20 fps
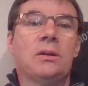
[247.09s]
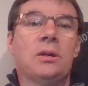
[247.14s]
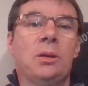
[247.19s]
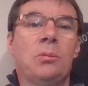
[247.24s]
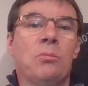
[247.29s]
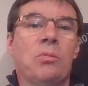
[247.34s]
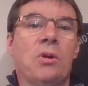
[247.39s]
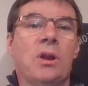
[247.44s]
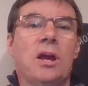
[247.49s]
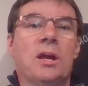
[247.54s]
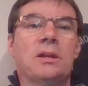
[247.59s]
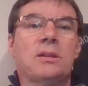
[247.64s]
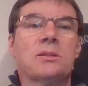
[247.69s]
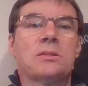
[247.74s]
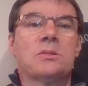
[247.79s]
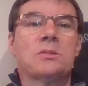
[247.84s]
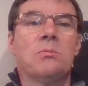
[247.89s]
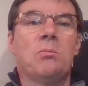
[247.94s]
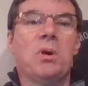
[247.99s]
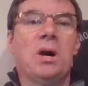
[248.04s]
in
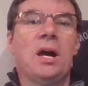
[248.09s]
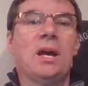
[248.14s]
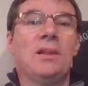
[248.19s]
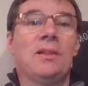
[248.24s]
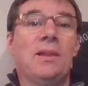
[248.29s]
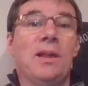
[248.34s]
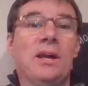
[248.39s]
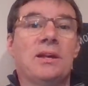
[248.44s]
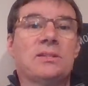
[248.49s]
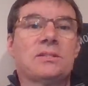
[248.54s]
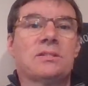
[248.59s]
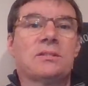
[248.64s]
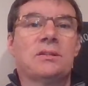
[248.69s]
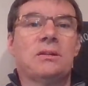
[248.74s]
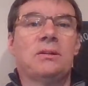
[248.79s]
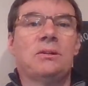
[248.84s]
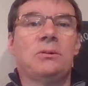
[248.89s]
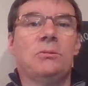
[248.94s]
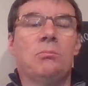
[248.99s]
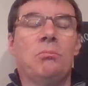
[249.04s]
brackets, buy less,
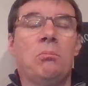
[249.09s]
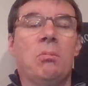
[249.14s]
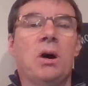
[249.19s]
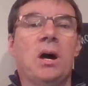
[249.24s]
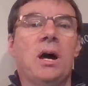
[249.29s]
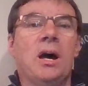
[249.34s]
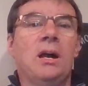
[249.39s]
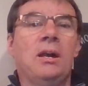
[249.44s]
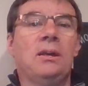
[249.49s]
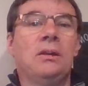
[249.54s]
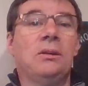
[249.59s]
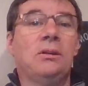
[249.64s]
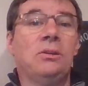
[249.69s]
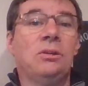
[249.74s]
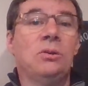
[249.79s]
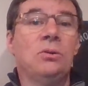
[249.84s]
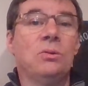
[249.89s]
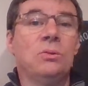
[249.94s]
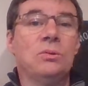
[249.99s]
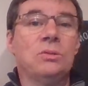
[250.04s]
buy
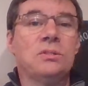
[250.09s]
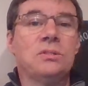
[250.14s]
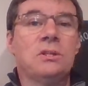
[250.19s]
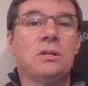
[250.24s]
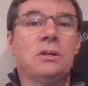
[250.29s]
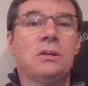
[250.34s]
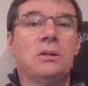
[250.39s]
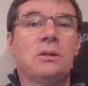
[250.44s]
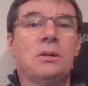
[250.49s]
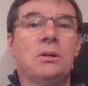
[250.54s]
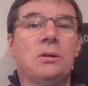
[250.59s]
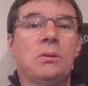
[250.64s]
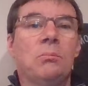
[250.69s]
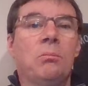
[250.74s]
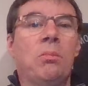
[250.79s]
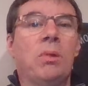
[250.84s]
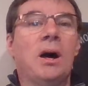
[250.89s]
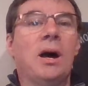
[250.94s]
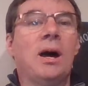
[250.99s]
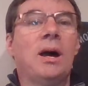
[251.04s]
used,
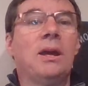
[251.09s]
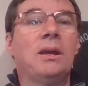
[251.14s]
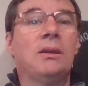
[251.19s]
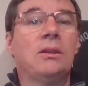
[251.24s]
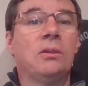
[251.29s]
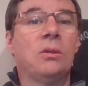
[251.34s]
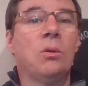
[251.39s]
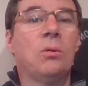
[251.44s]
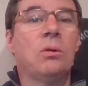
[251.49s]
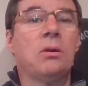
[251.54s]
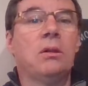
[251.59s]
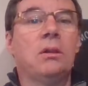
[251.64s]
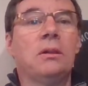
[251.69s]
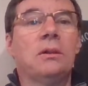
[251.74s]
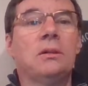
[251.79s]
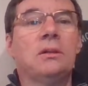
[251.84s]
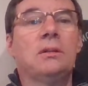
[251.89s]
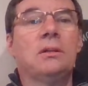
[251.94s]
buy local.